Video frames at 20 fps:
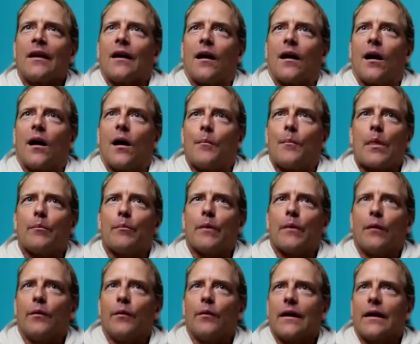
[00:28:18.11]

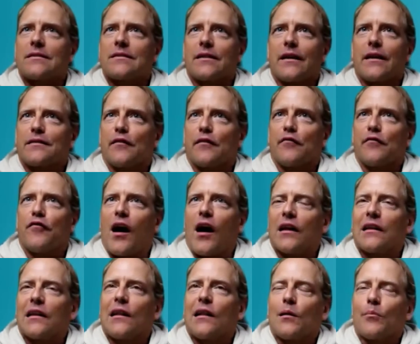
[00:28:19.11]
Maybe as the
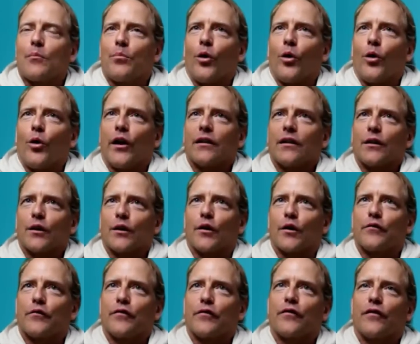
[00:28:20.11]
final point
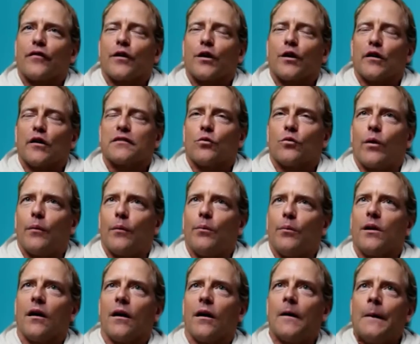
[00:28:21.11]
of the
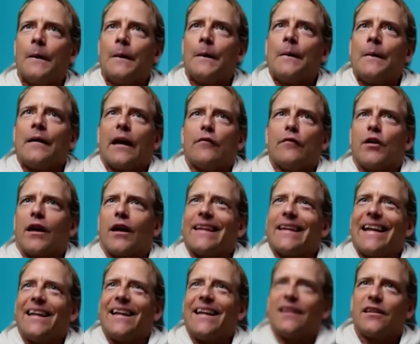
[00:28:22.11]
webinar, have you got
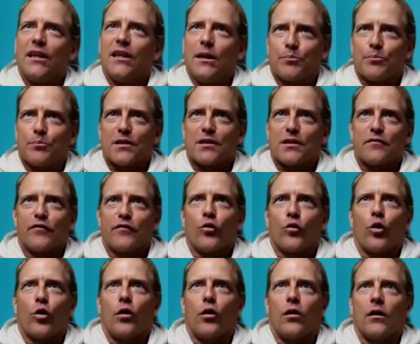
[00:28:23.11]
any tips
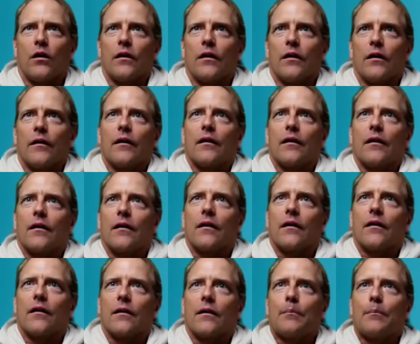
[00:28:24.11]
for
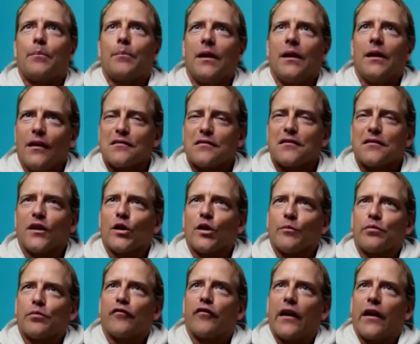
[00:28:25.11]
peers in your
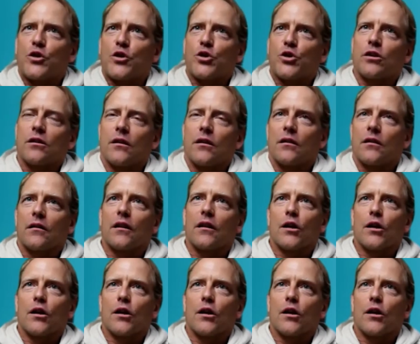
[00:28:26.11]
profession,